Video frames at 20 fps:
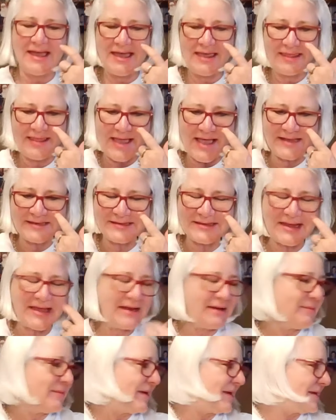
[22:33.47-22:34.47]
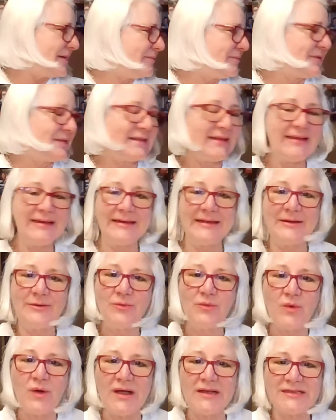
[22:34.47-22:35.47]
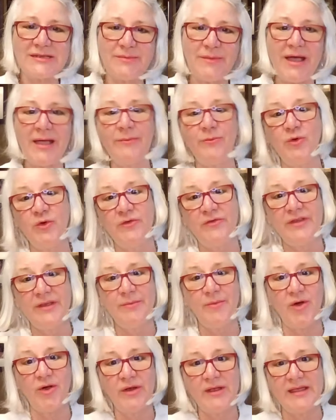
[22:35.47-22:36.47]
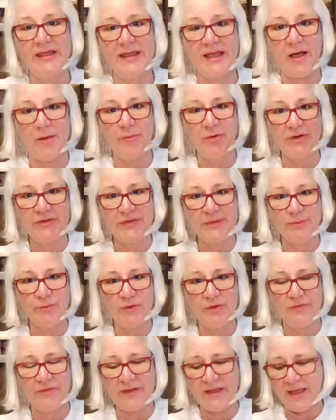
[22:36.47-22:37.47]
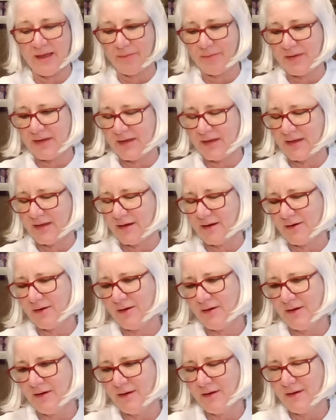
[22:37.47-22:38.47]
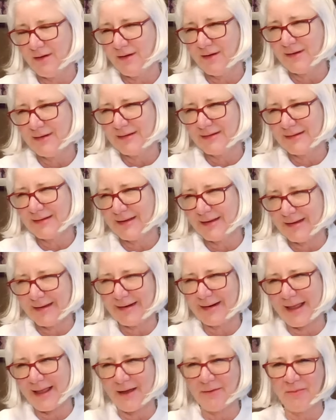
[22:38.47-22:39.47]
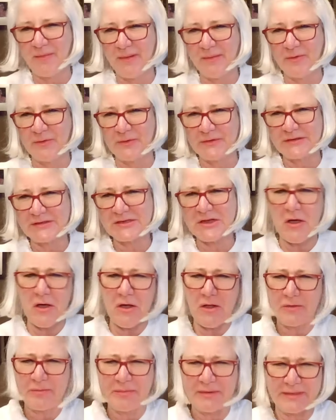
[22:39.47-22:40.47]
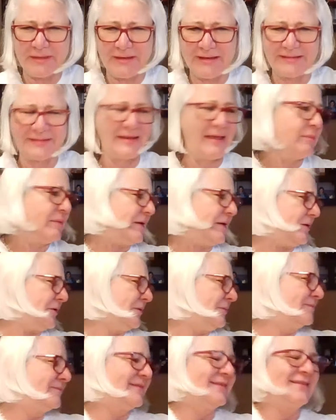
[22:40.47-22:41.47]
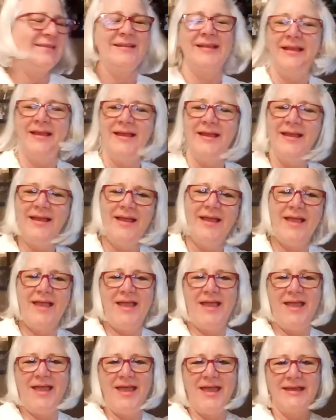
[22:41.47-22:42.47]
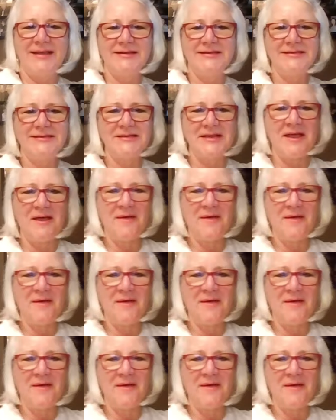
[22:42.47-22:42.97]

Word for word: last item I completed was my movie marquee. I'll put the movie up here. And I can't remember what it's called, but it's up here. And